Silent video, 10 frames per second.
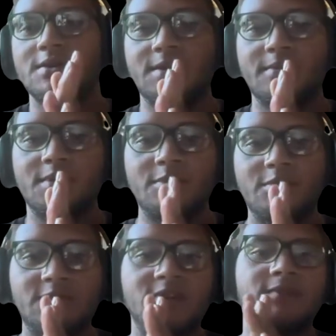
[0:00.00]
some of the
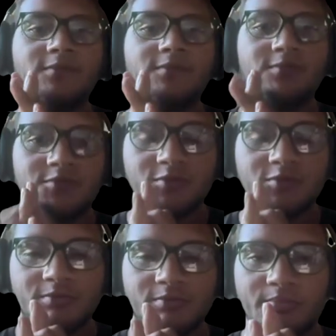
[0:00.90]
most
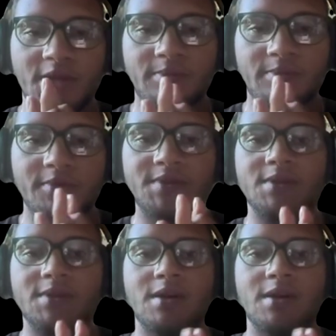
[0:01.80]
influential papers,